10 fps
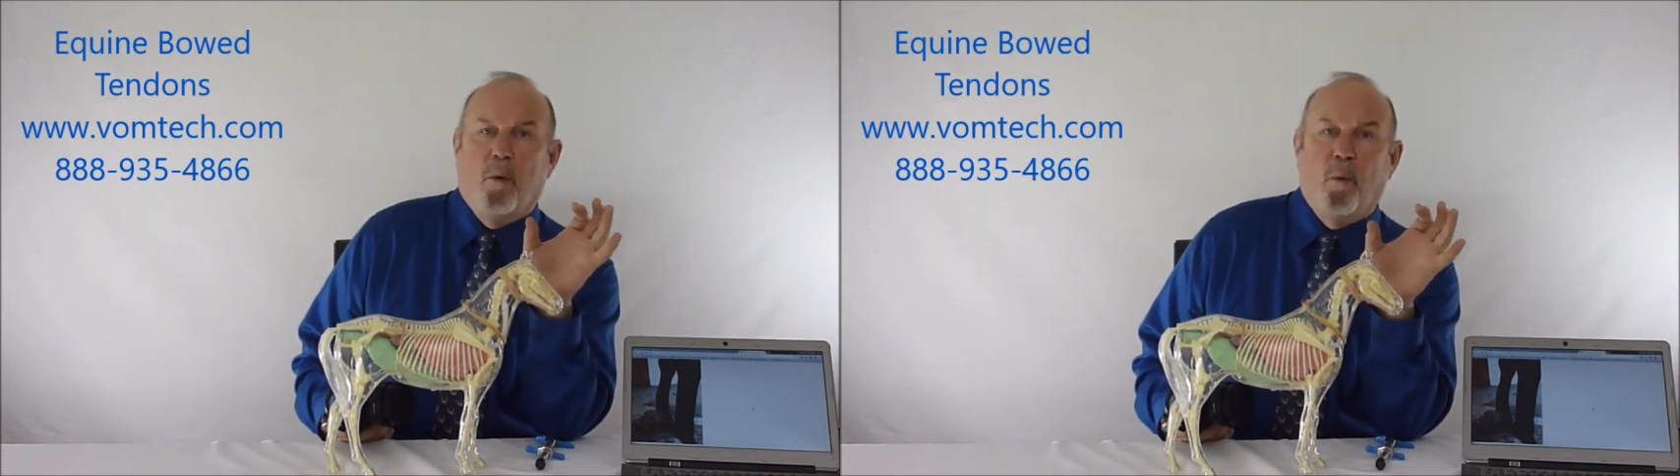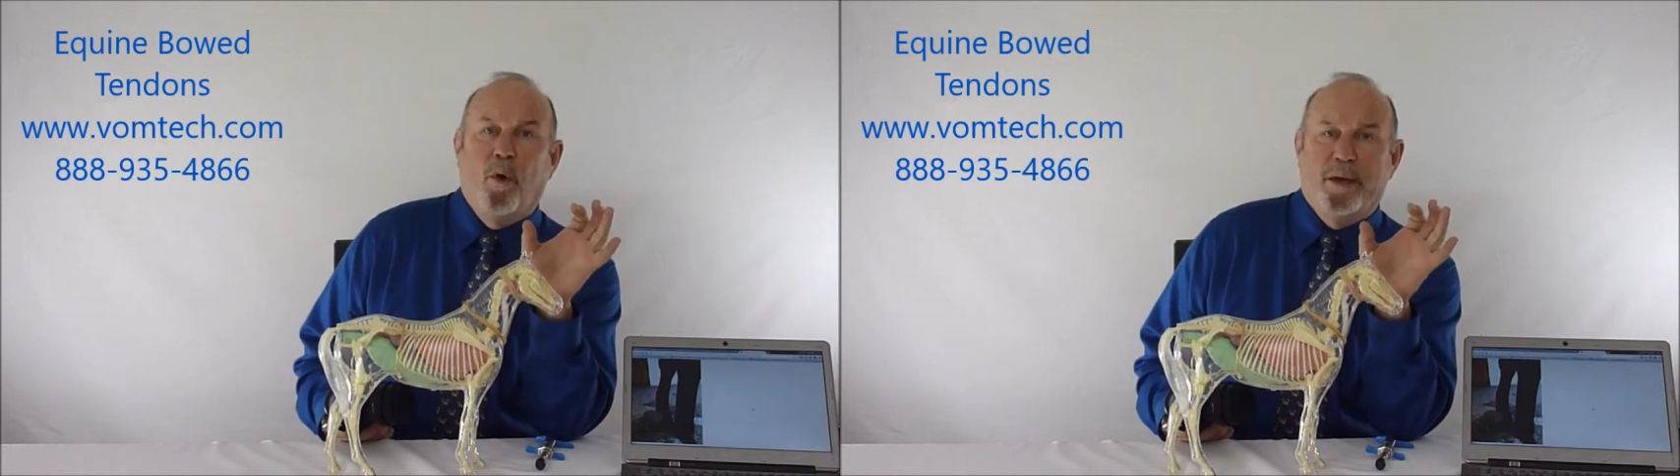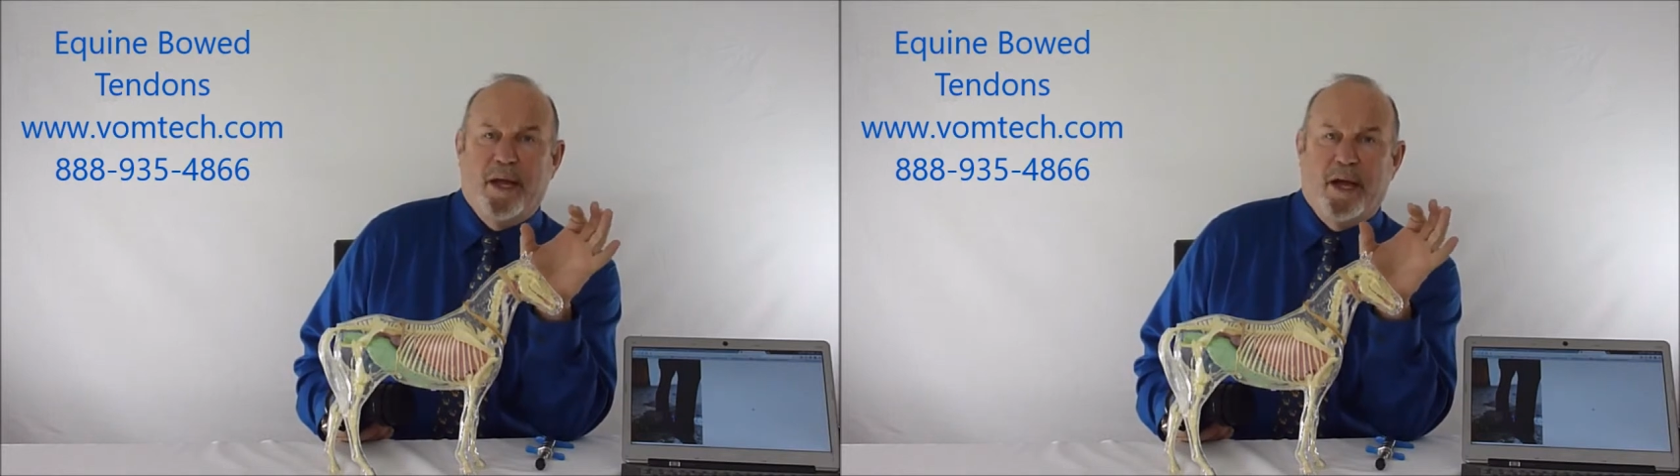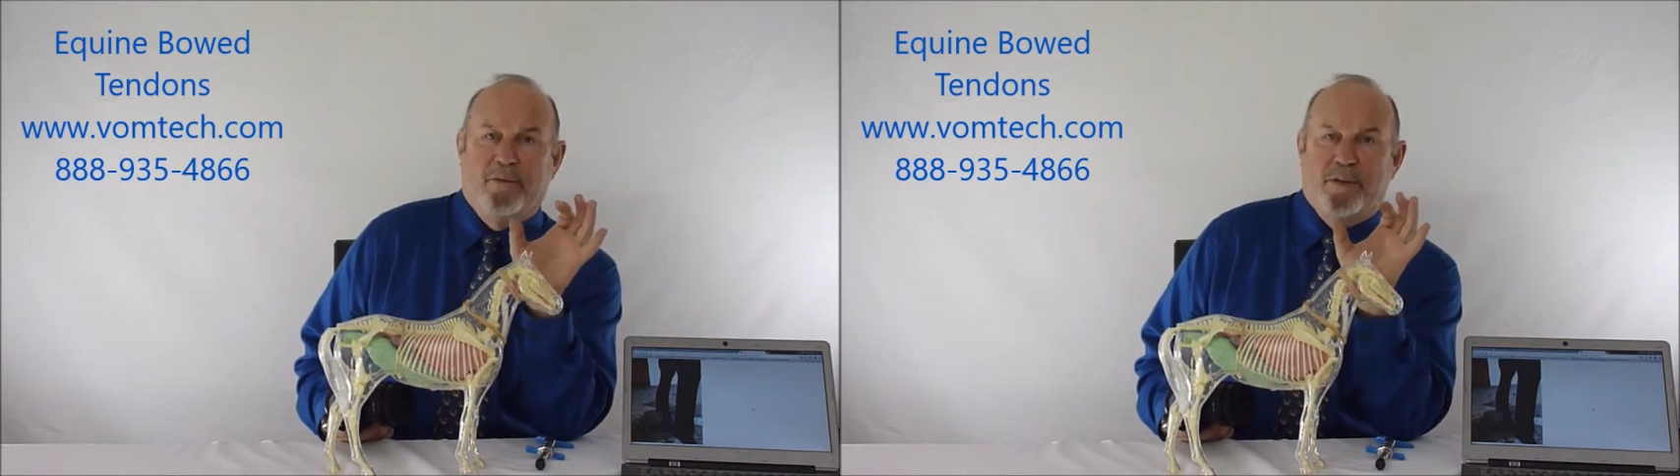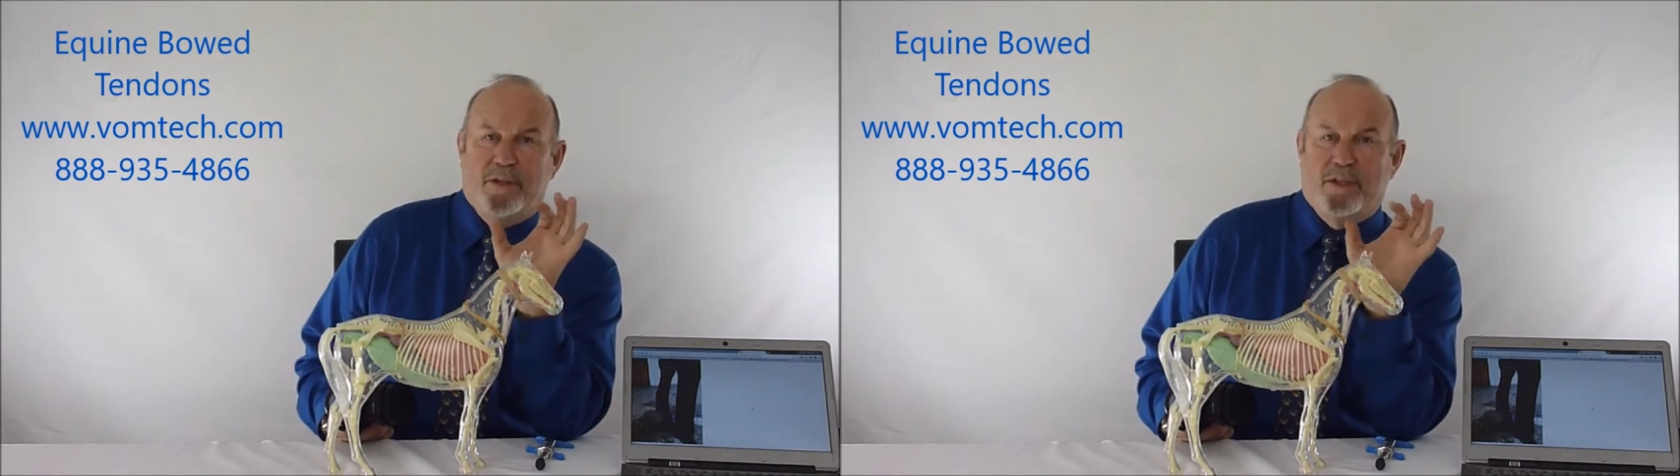one
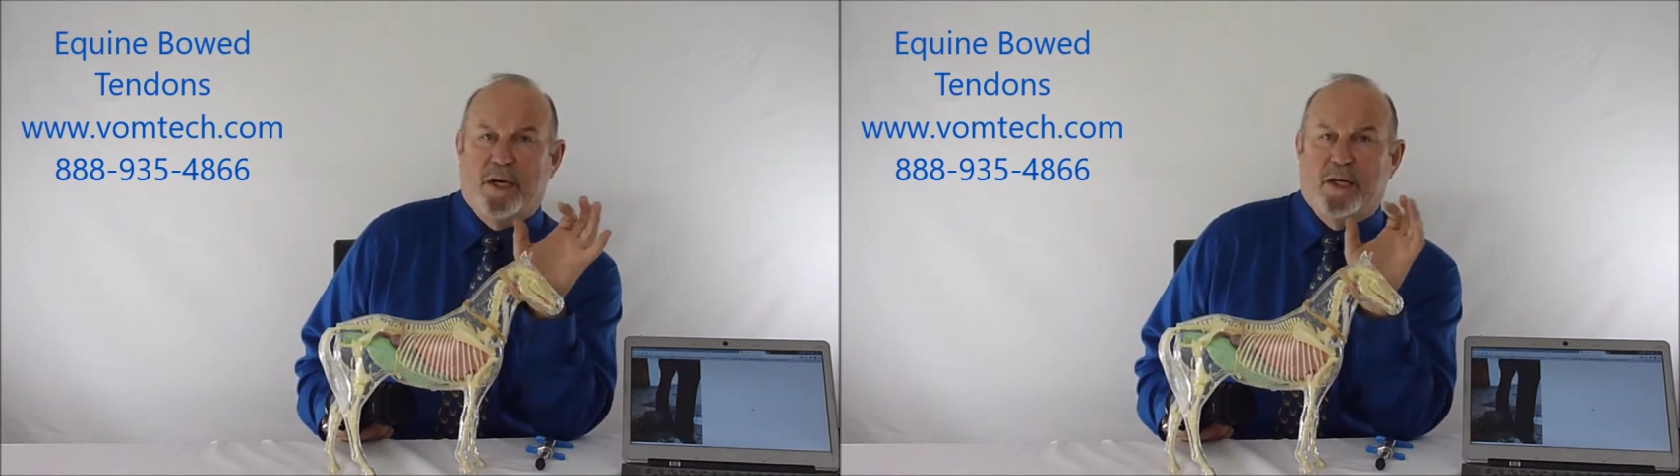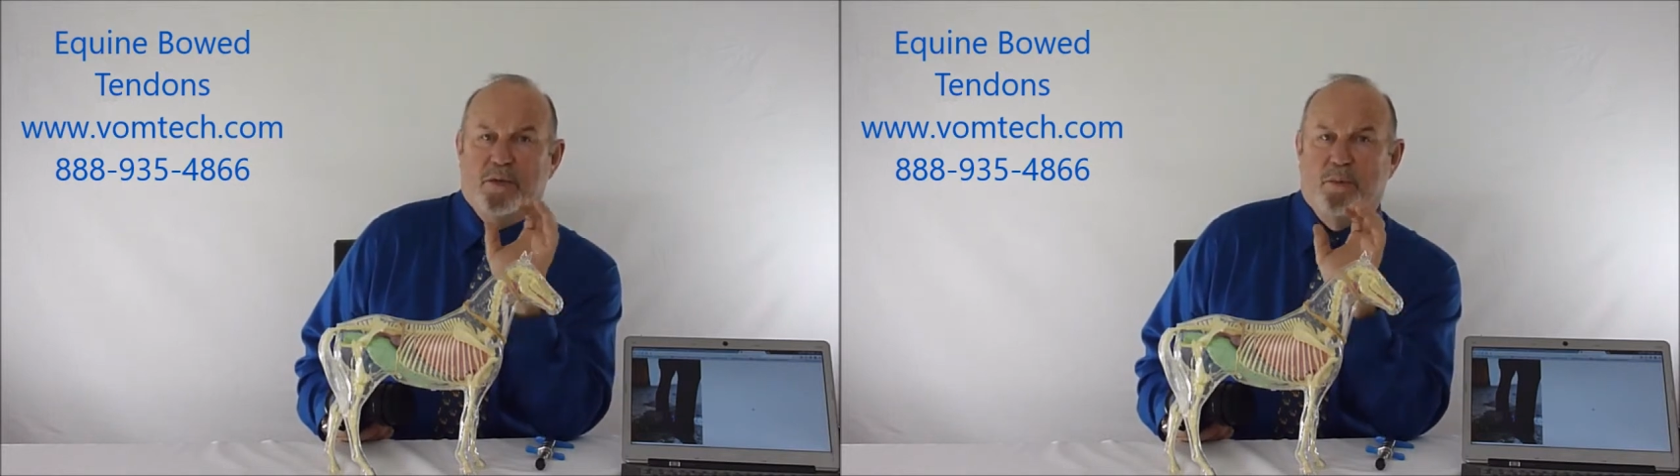half its size